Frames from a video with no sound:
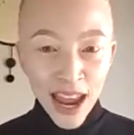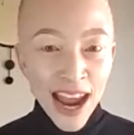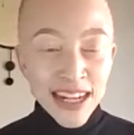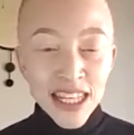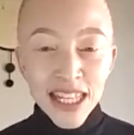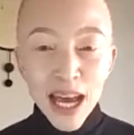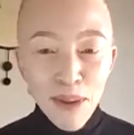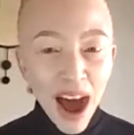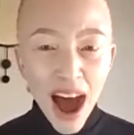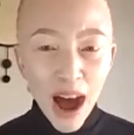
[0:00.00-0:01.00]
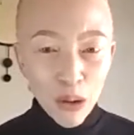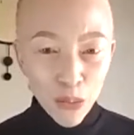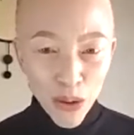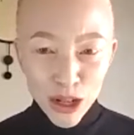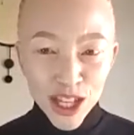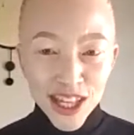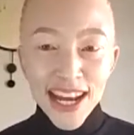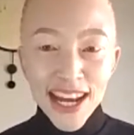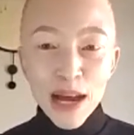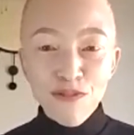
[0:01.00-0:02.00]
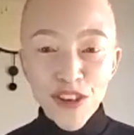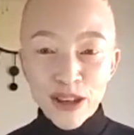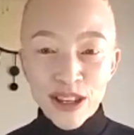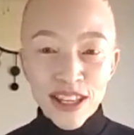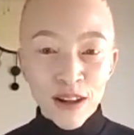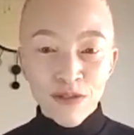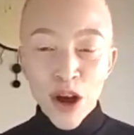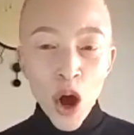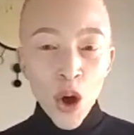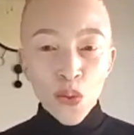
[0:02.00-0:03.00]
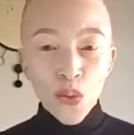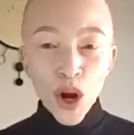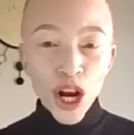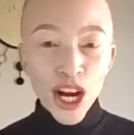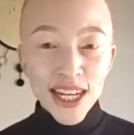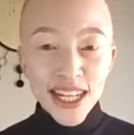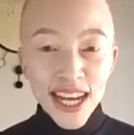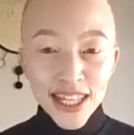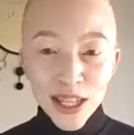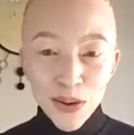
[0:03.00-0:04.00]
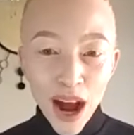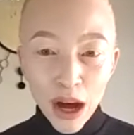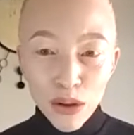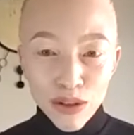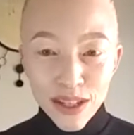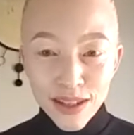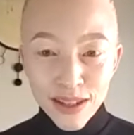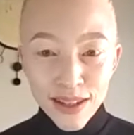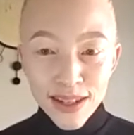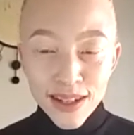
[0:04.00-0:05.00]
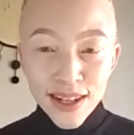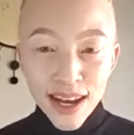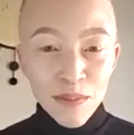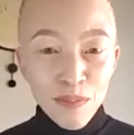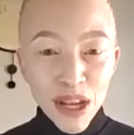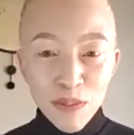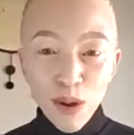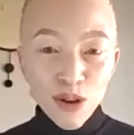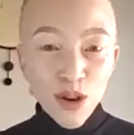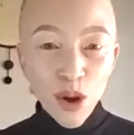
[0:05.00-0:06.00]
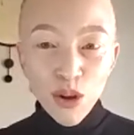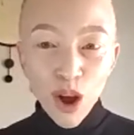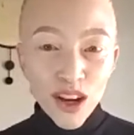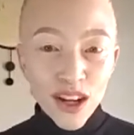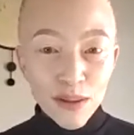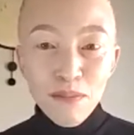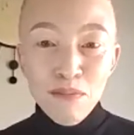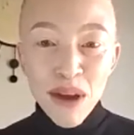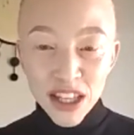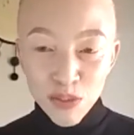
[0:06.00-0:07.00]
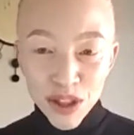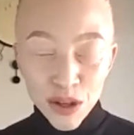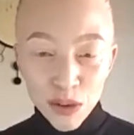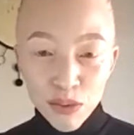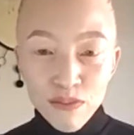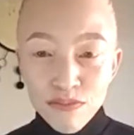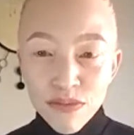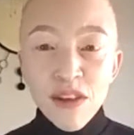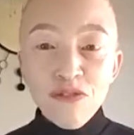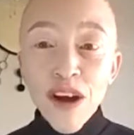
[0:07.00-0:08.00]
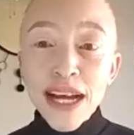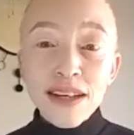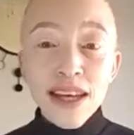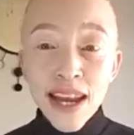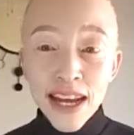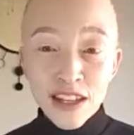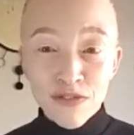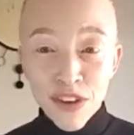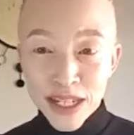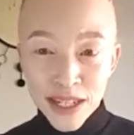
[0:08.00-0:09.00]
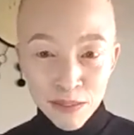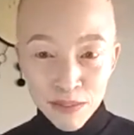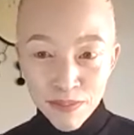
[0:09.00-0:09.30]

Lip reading: And somehow, when you stand up for yourself, word gets around and people no longer mess with you. They find their next victim.